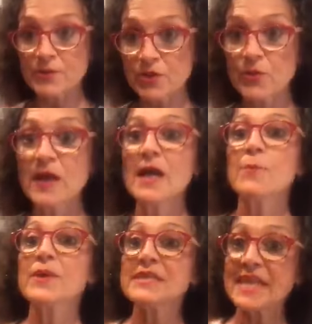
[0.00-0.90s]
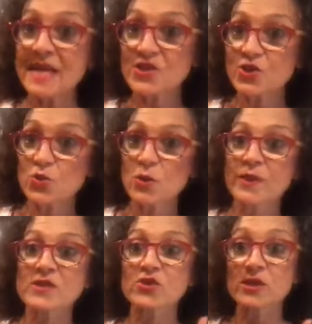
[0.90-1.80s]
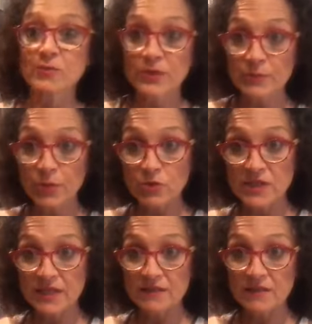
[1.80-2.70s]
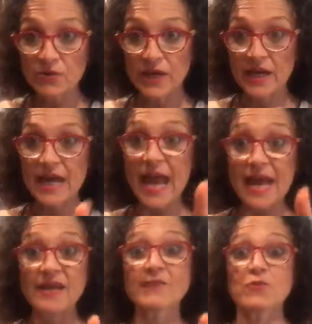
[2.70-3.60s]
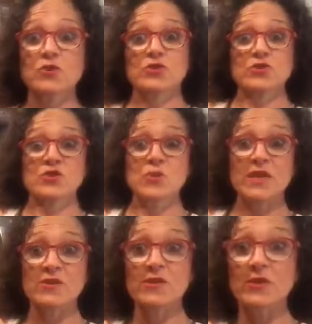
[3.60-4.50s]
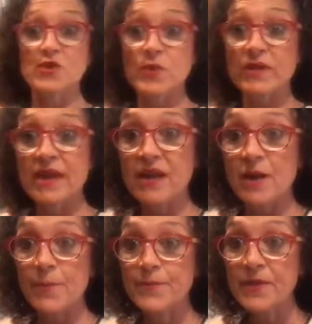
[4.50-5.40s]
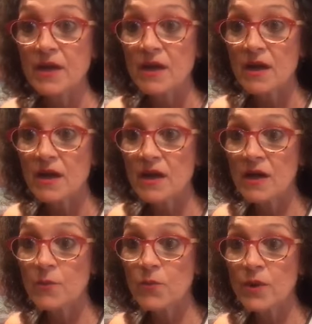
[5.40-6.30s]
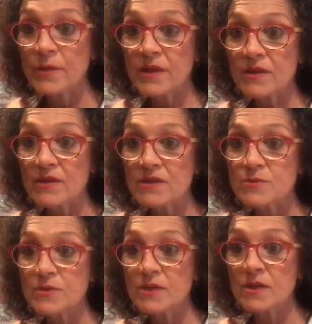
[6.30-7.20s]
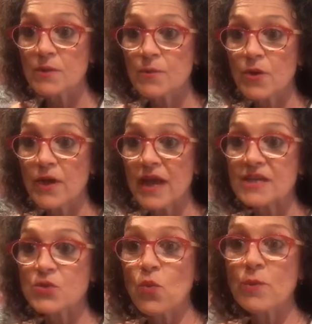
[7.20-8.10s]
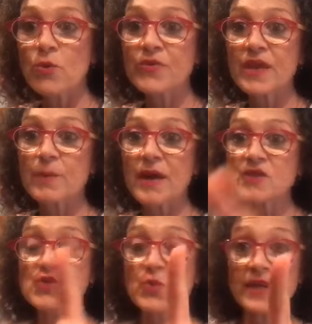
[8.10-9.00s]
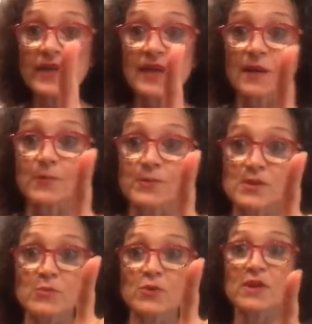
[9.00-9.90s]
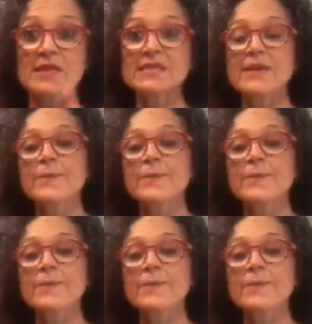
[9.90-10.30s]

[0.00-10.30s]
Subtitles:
too. But dates are cool because they're a complete protein, okay? And, of course, they're a sweetener. They'll sweeten that up. Wait a minute. Okay, and so one more thing about sweetening up smoothies.